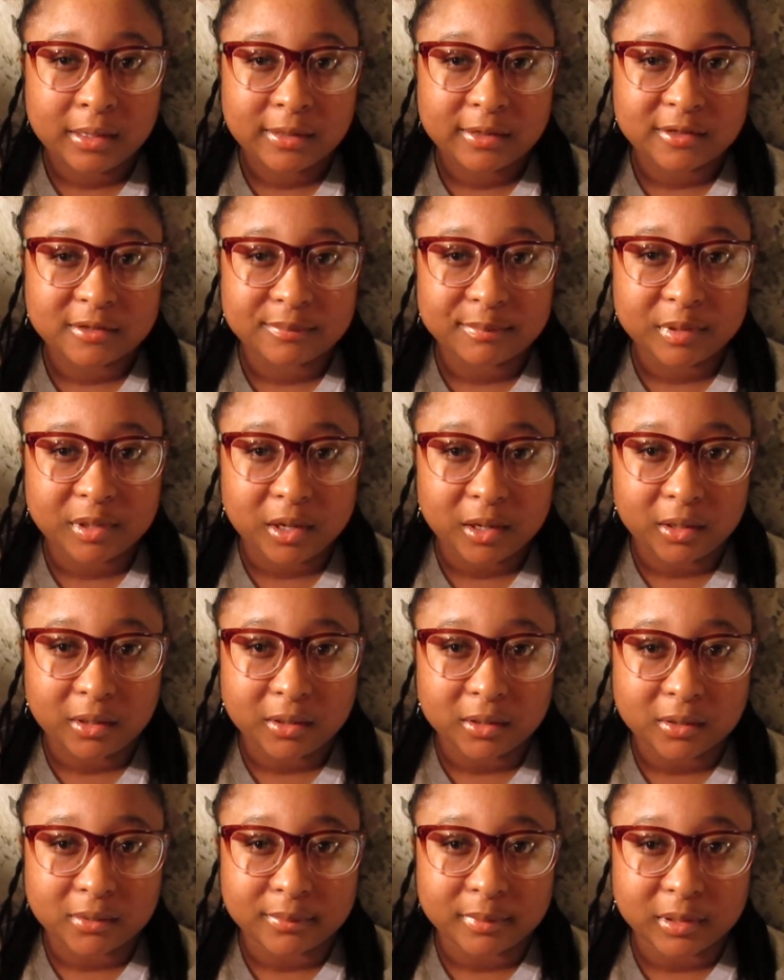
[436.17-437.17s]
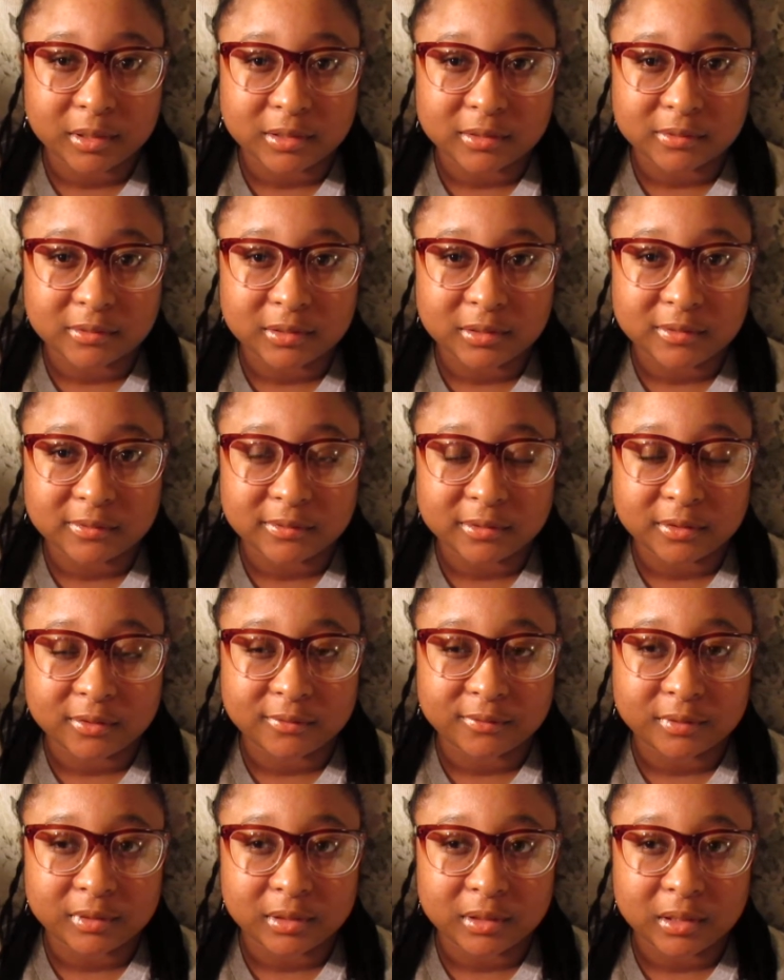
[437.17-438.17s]
It's been hard because he's
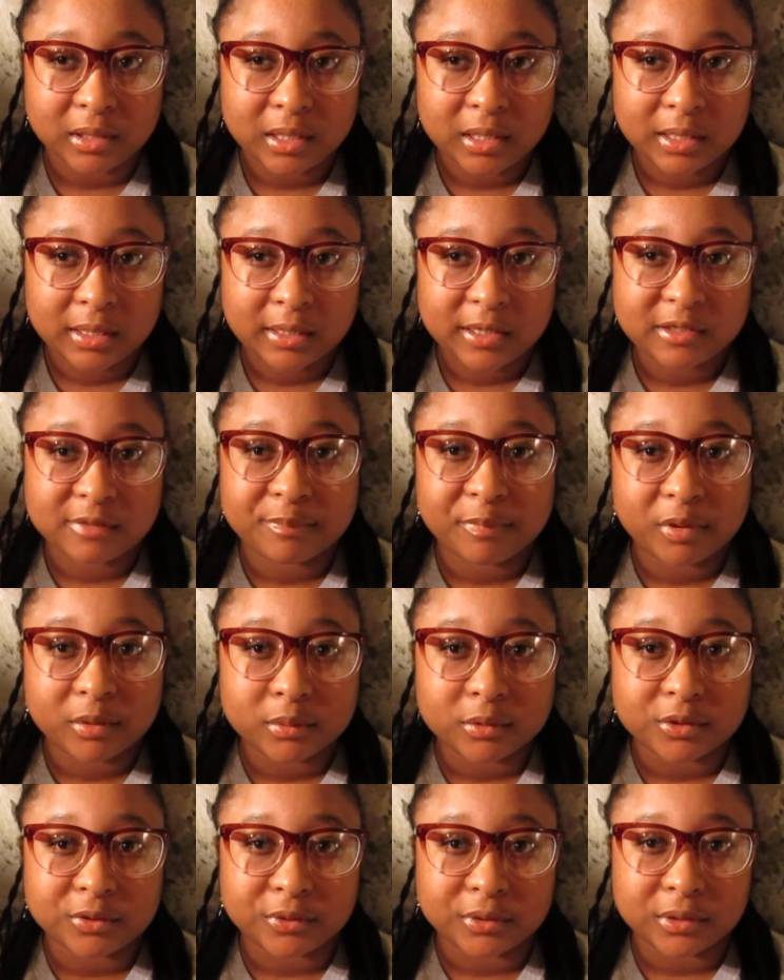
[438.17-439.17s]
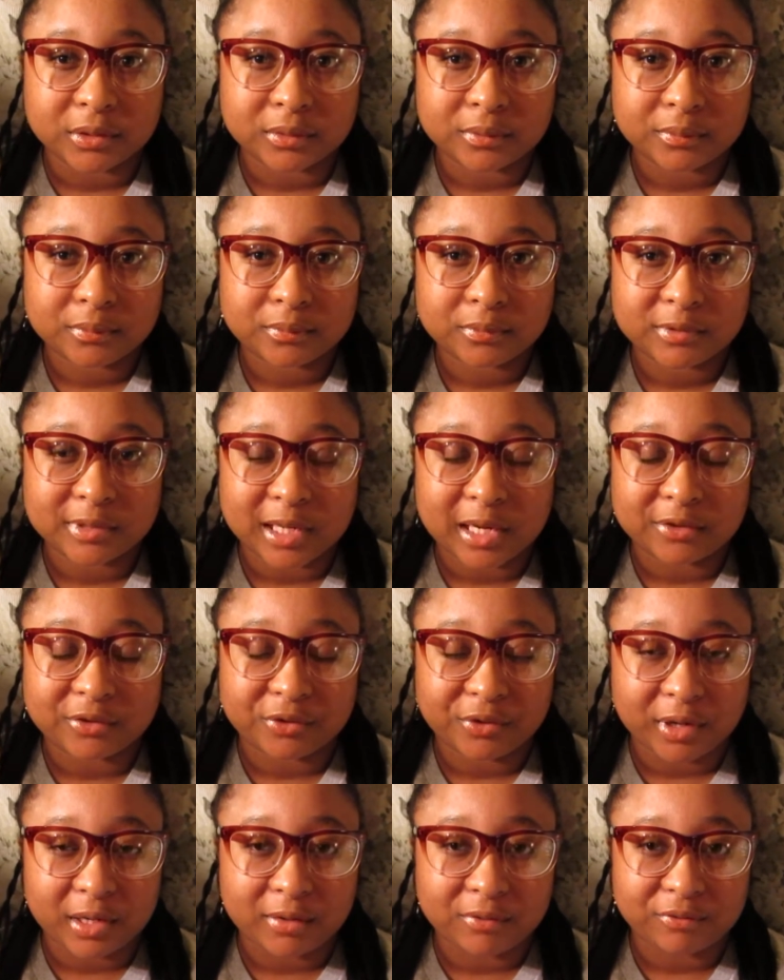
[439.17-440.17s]
literally, it's poetry /
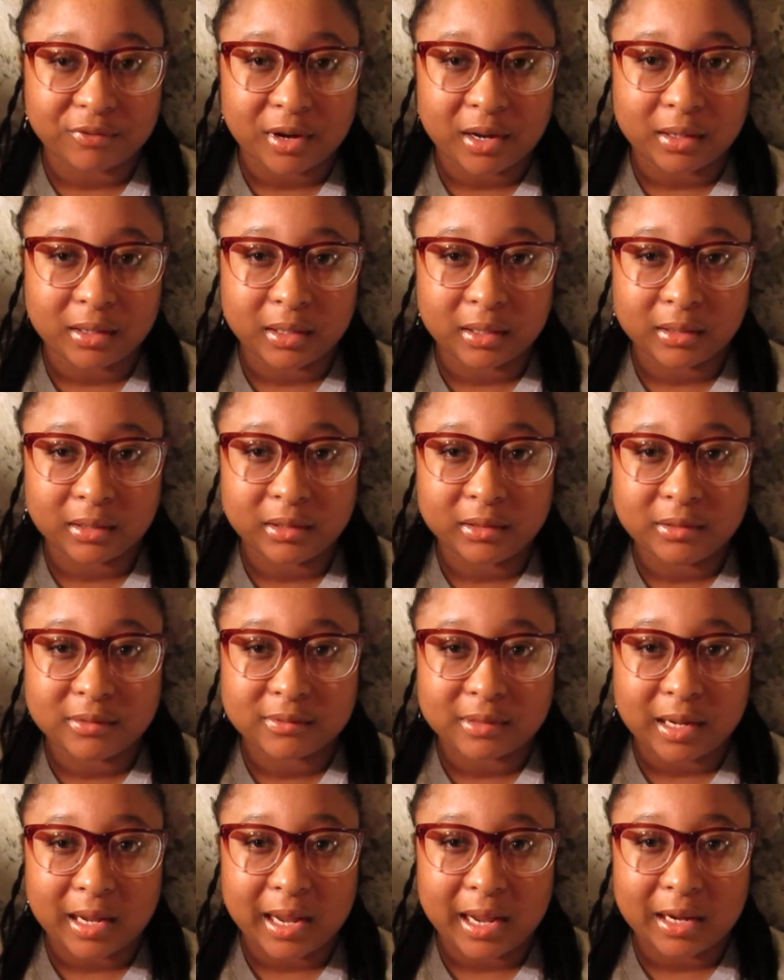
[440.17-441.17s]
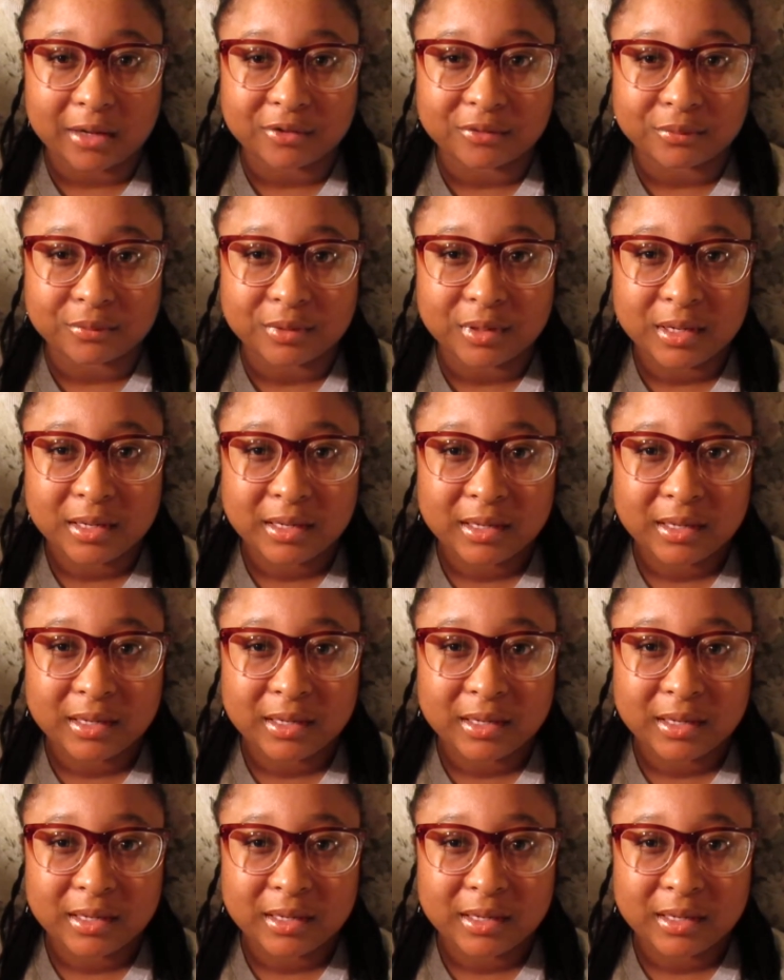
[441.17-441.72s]
creative writing, and he's an actual,